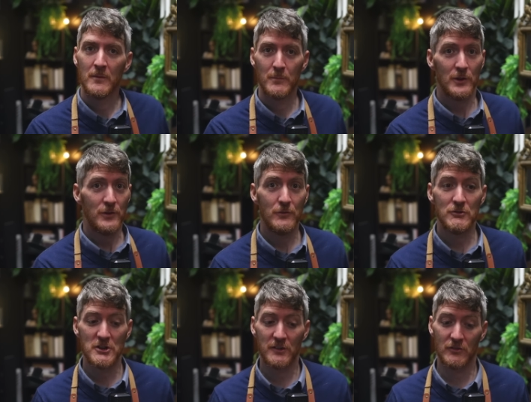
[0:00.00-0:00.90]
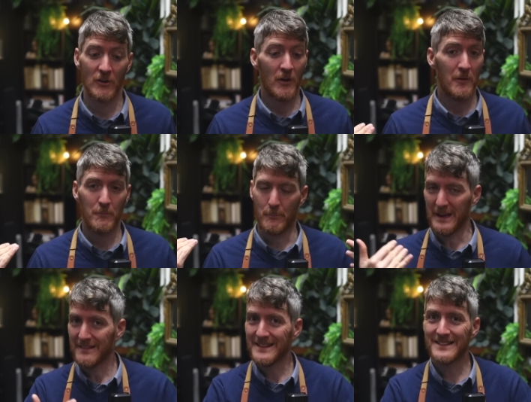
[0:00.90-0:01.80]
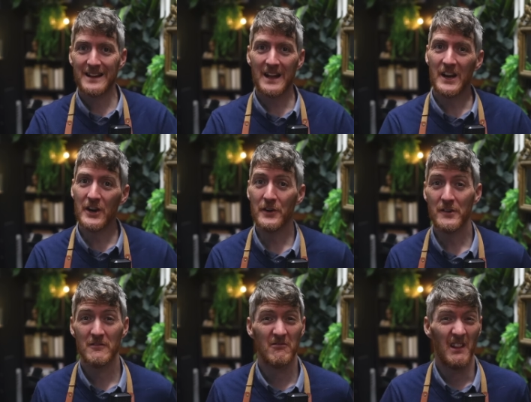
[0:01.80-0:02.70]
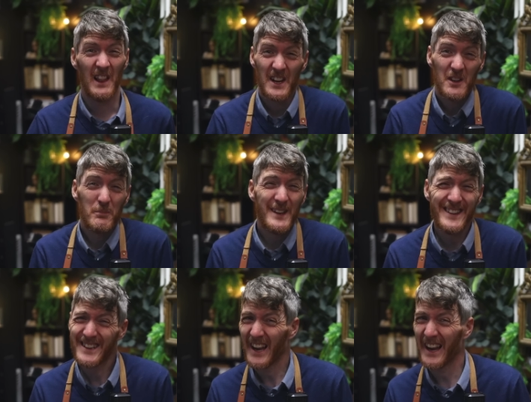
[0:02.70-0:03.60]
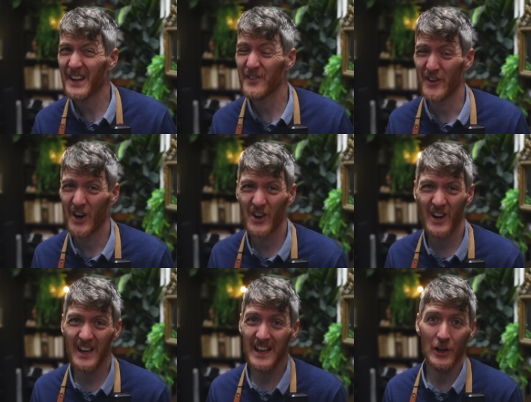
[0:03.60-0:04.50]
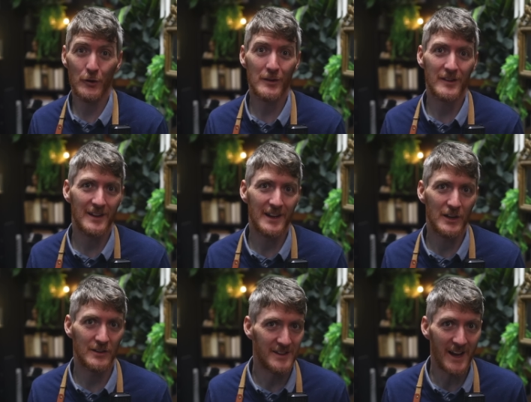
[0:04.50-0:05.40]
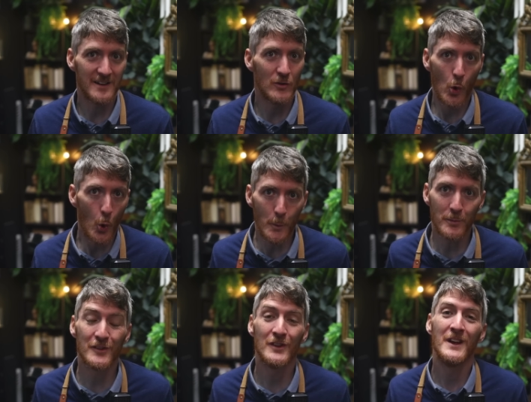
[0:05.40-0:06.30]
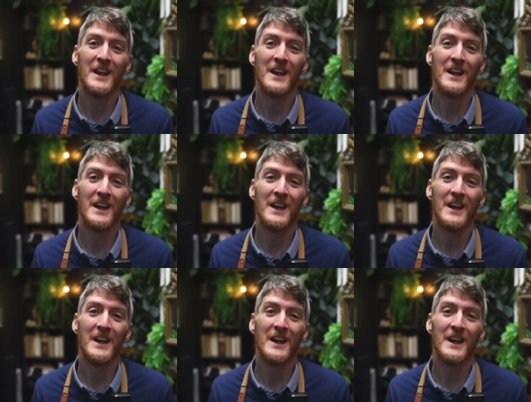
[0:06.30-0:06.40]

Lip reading: but you just paint this layer, let it be kind of ugly, looks like a dead corpse,